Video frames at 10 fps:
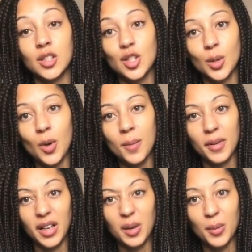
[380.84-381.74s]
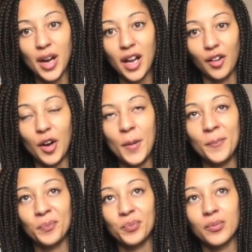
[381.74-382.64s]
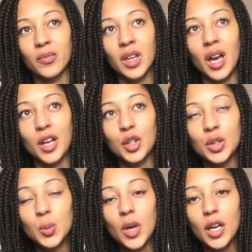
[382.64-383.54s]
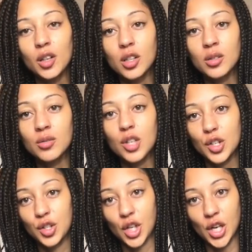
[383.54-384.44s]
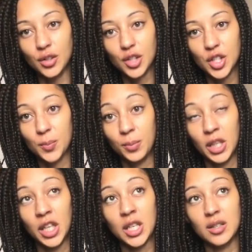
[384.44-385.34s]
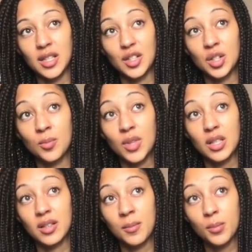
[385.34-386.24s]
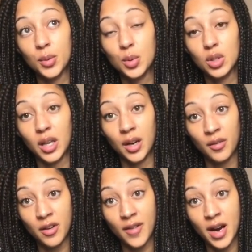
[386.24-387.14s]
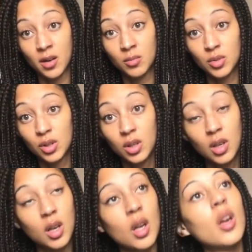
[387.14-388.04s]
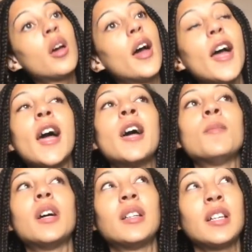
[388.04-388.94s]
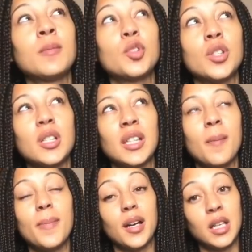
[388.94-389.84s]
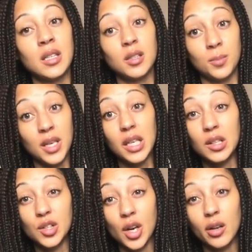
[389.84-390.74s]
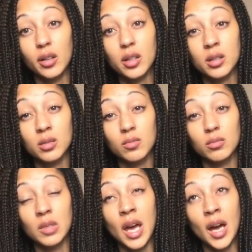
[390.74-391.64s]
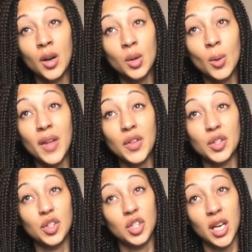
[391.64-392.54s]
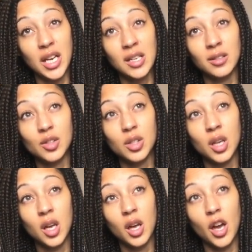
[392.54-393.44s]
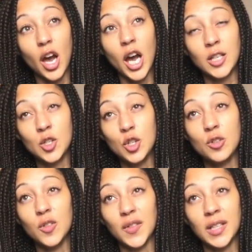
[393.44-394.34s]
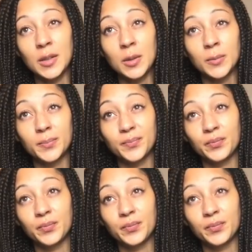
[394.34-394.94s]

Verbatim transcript: So what am I going to work on? I could work on socks because it's something simple to carry around. Um, and I am trying to get back into making socks. Now the weather's changed, I do feel